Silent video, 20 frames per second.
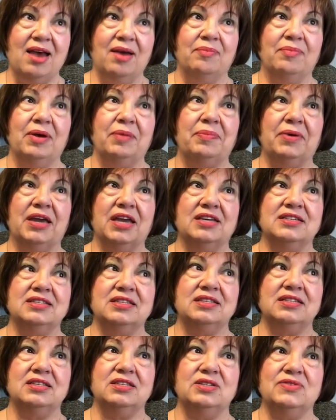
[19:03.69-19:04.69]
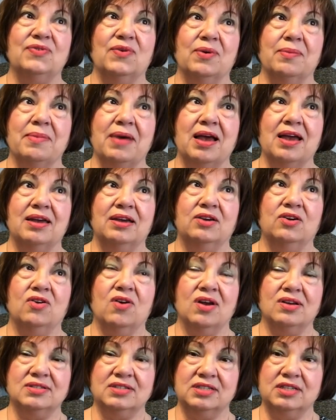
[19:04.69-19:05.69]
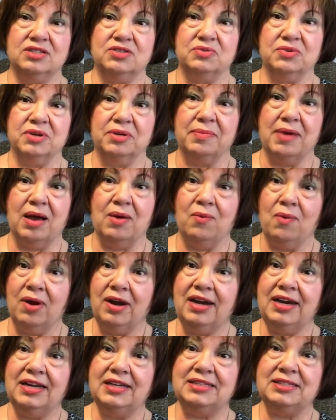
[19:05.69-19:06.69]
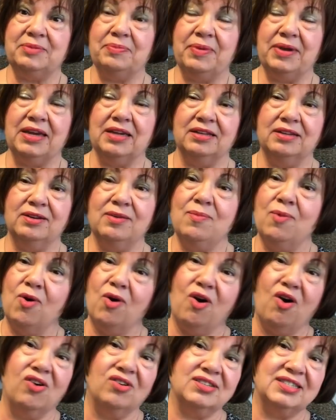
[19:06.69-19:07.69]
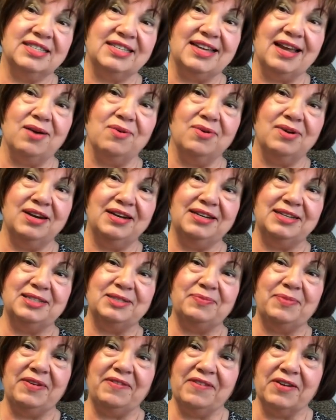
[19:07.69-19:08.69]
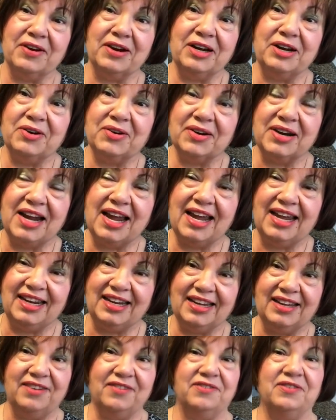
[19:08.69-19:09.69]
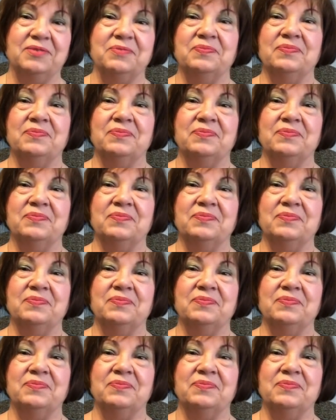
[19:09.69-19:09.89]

But because this is for my cross-stitch room, I wanted it to be a little more artsy. I wanted it to be very creative.